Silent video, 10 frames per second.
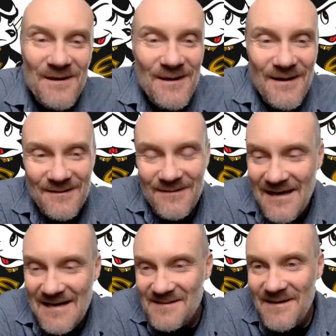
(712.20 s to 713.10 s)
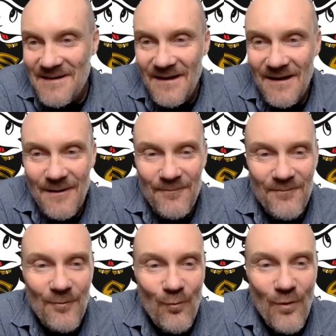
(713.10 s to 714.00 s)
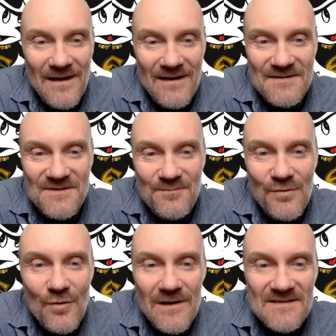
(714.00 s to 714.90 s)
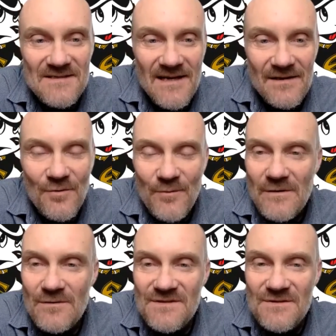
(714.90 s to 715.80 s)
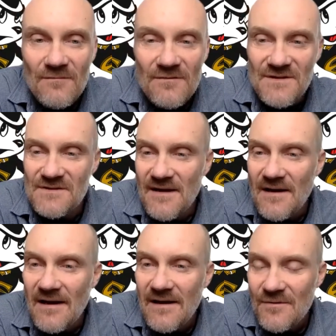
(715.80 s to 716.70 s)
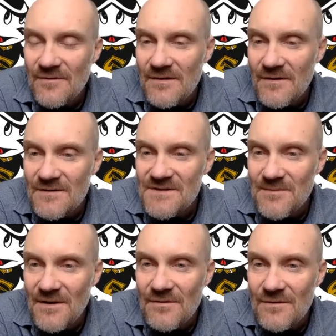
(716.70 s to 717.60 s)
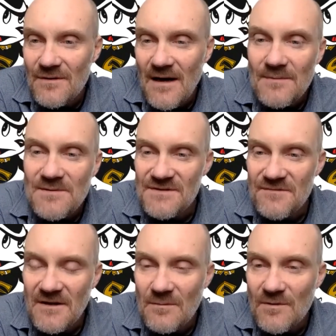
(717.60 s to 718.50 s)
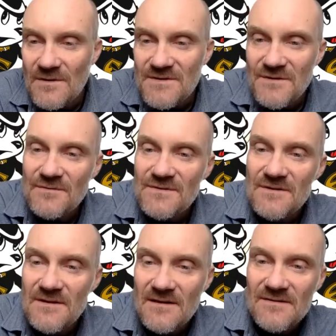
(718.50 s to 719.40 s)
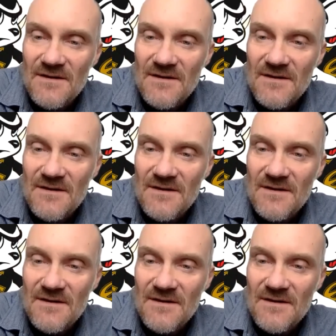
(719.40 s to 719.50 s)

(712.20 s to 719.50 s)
And lastly, what is Emporia State Career Services? I hear there are some other options available to students that